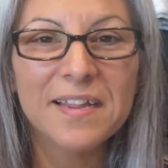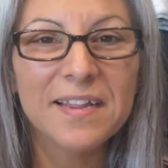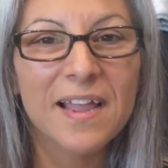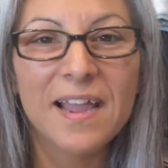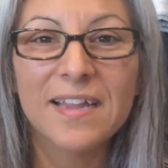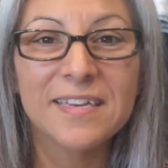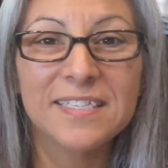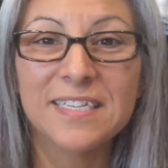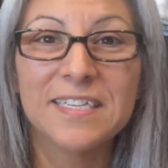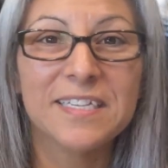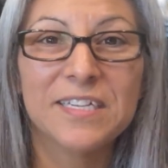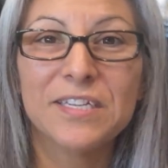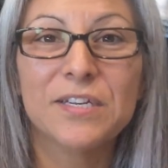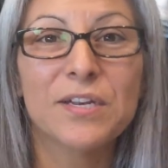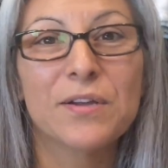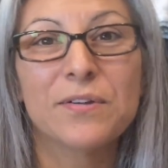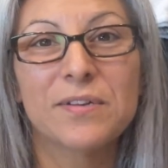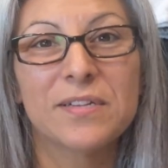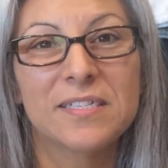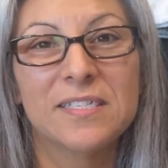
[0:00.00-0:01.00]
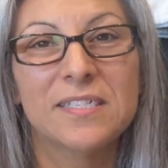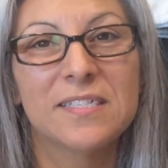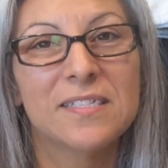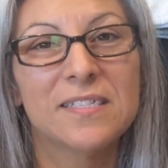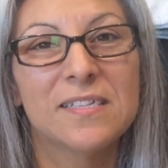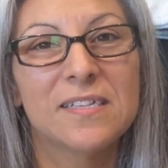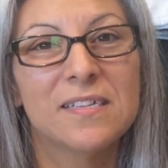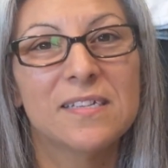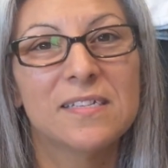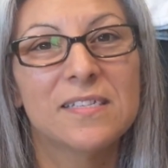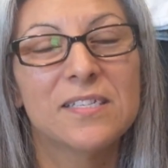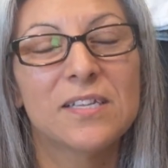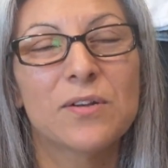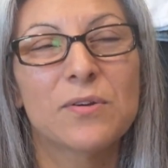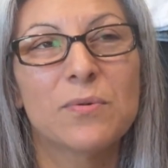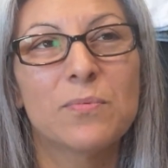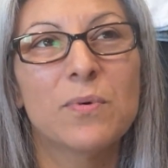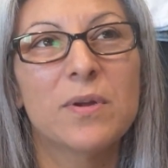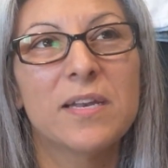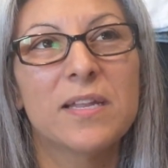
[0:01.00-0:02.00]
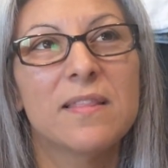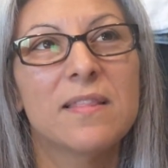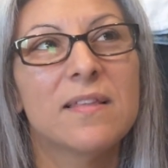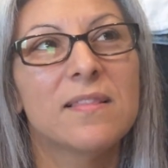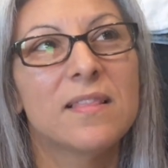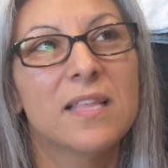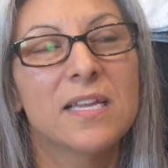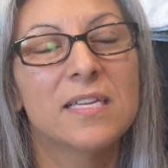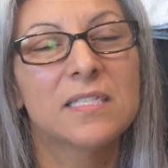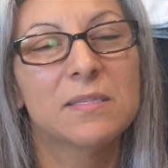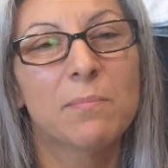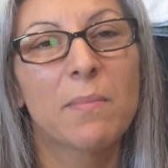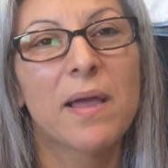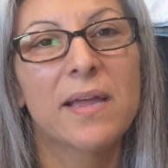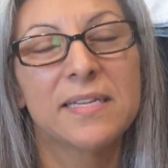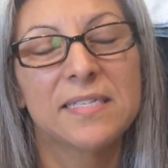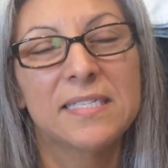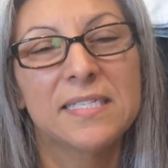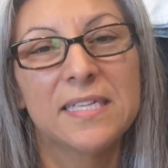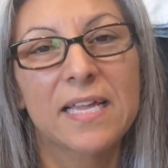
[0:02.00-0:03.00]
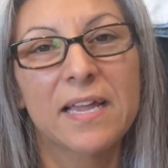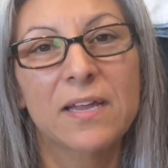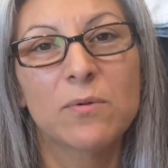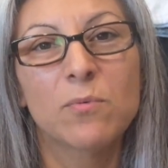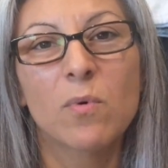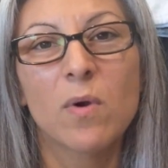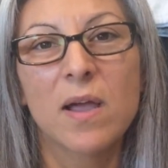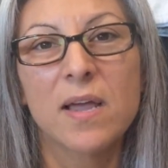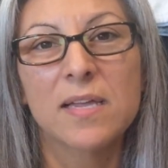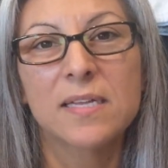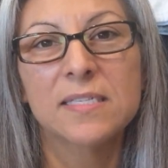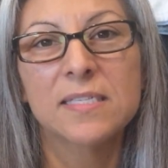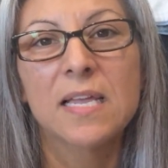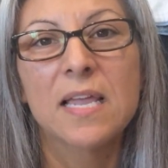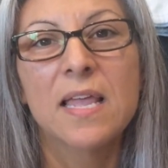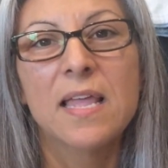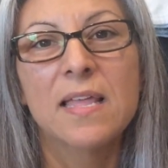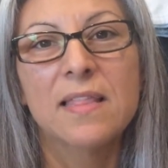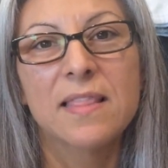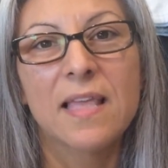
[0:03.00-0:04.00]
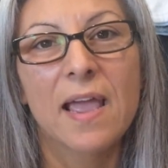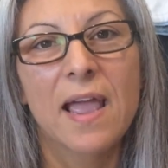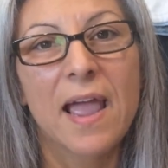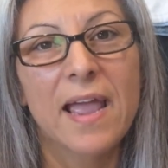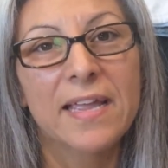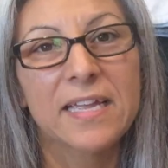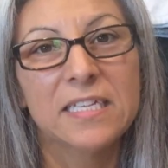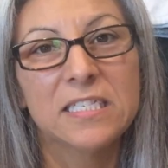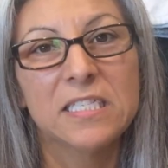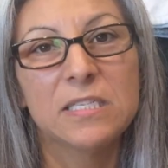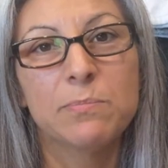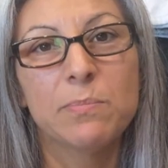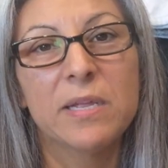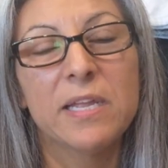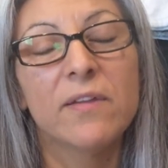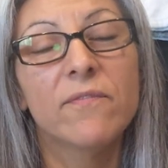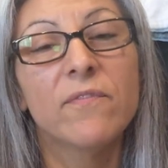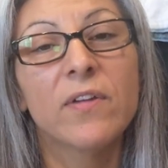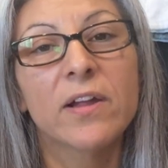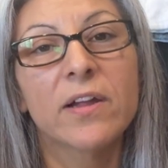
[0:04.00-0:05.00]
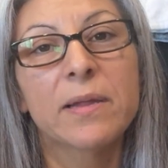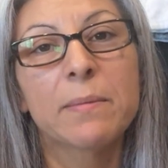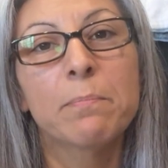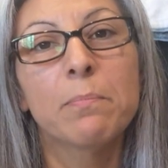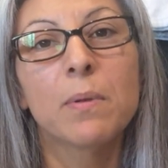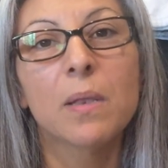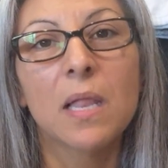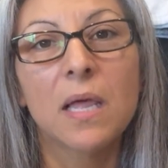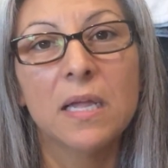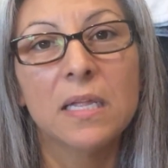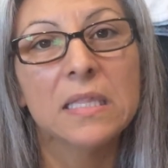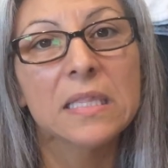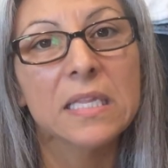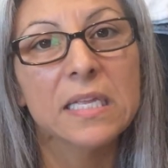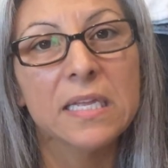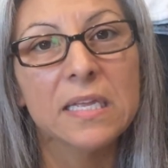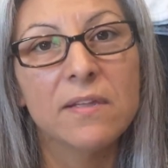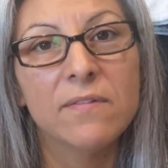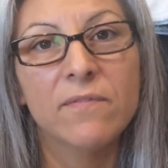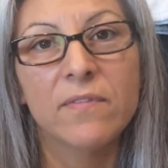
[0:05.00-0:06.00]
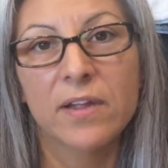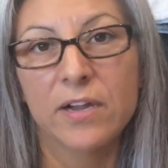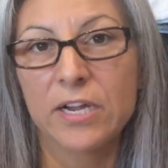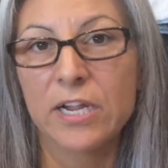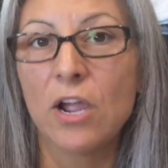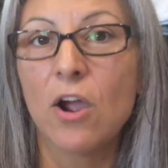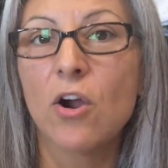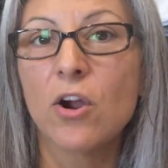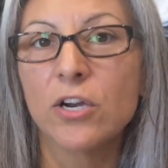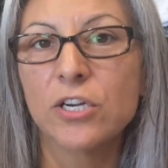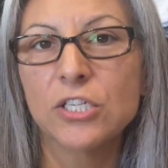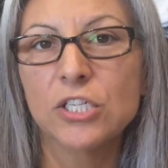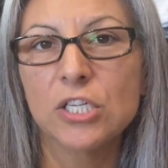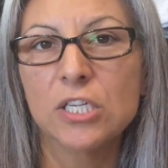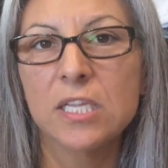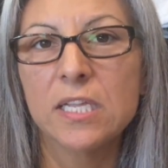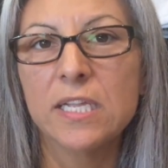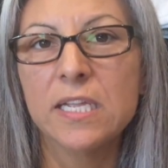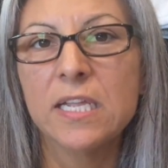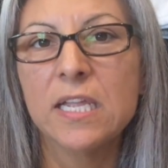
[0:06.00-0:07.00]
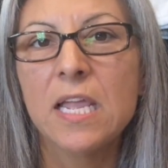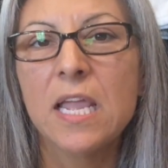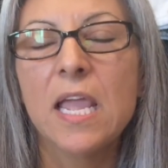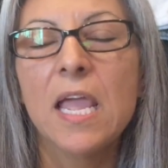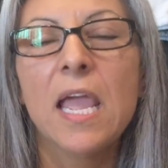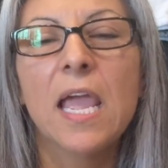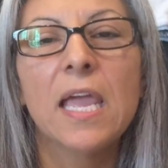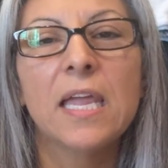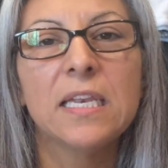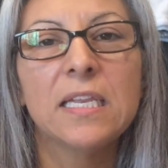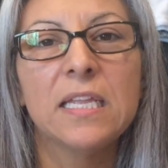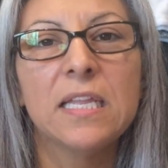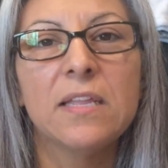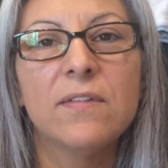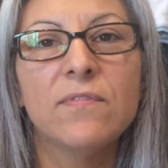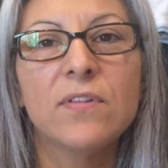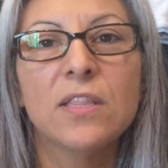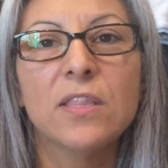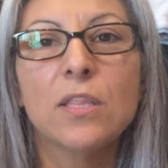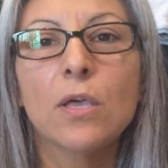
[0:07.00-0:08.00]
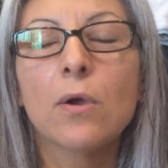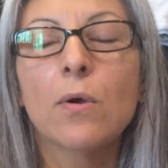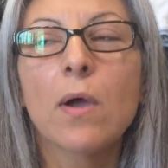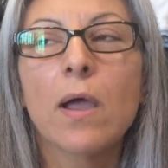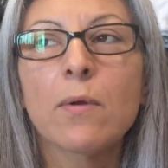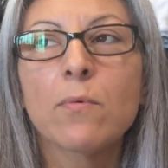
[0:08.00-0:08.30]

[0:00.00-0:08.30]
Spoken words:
I didn't notice. So one of the things mine said was that I could speak very bluntly, very harshly, and even though